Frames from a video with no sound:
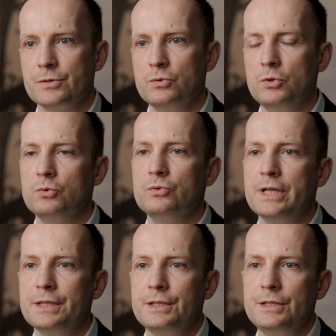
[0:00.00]
So due to
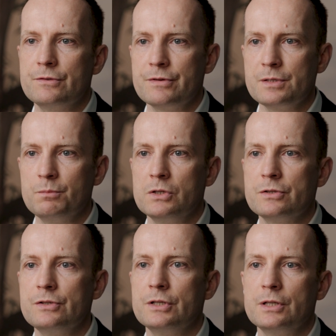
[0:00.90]
net interest
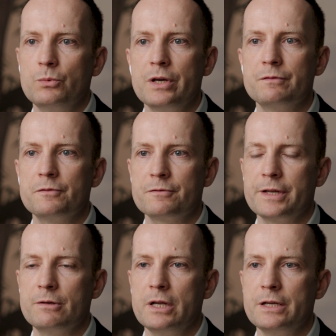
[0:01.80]
margin and the wave of
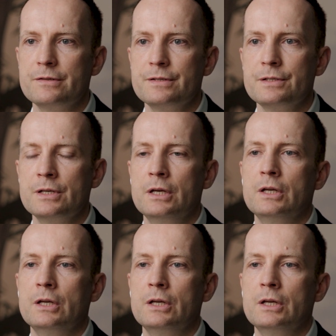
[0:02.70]
regulations,